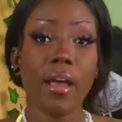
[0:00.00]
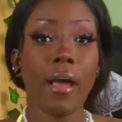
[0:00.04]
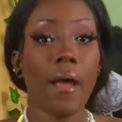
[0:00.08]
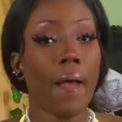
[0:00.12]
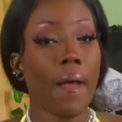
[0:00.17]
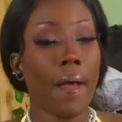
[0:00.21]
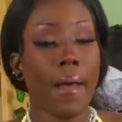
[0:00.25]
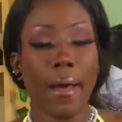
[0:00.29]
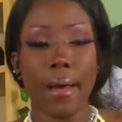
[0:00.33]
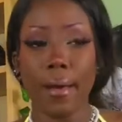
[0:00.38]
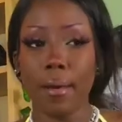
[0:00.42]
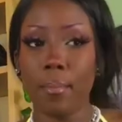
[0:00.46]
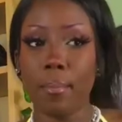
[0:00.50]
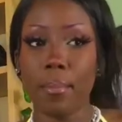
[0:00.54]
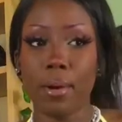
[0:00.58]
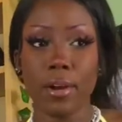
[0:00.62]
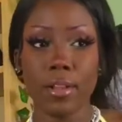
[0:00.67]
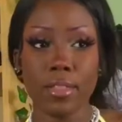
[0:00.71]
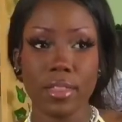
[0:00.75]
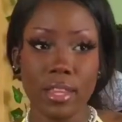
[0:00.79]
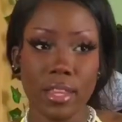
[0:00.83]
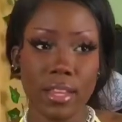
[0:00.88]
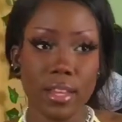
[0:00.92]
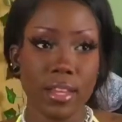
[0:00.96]

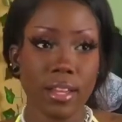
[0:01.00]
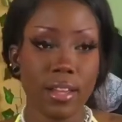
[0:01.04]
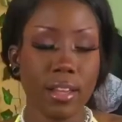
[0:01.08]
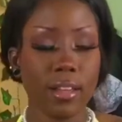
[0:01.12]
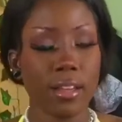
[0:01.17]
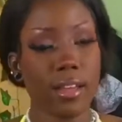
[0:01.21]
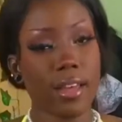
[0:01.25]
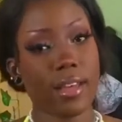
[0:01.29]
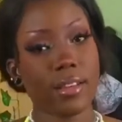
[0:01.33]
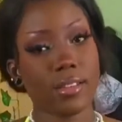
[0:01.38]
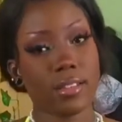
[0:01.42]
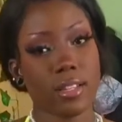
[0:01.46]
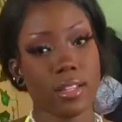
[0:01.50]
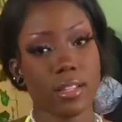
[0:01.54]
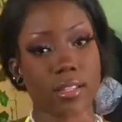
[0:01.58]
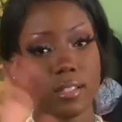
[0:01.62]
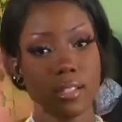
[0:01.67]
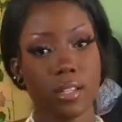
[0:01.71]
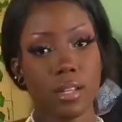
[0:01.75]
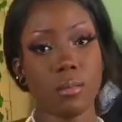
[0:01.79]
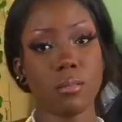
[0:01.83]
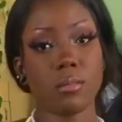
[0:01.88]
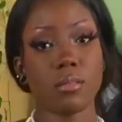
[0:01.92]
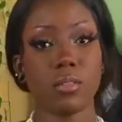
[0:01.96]
Parthia, as a
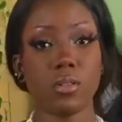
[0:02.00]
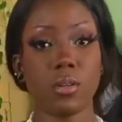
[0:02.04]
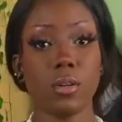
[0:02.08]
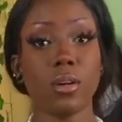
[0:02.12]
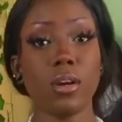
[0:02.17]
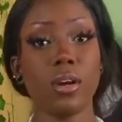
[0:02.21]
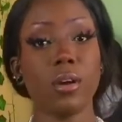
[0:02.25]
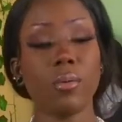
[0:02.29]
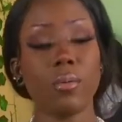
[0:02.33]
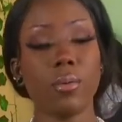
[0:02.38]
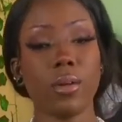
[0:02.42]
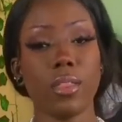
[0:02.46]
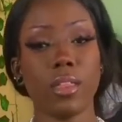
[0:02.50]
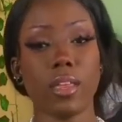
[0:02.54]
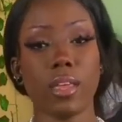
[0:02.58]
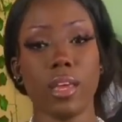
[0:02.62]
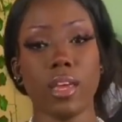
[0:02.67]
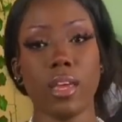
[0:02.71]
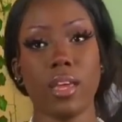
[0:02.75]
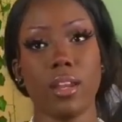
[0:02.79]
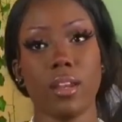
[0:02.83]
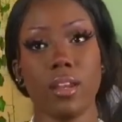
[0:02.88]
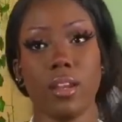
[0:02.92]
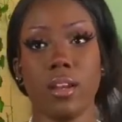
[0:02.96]
sub-store
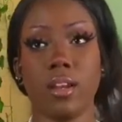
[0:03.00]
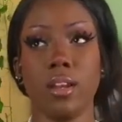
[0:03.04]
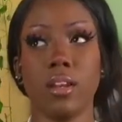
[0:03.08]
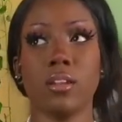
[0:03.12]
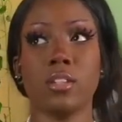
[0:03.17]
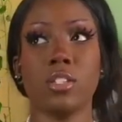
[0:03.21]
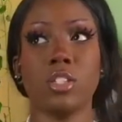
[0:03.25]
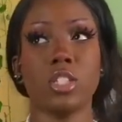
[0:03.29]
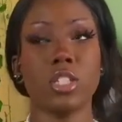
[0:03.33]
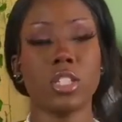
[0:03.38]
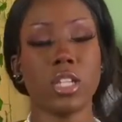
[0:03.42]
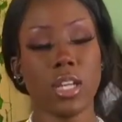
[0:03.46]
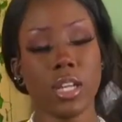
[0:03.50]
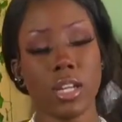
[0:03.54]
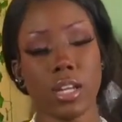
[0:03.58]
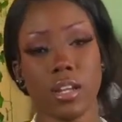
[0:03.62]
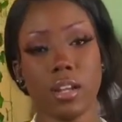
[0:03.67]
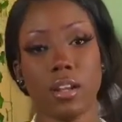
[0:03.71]
within SHEIN,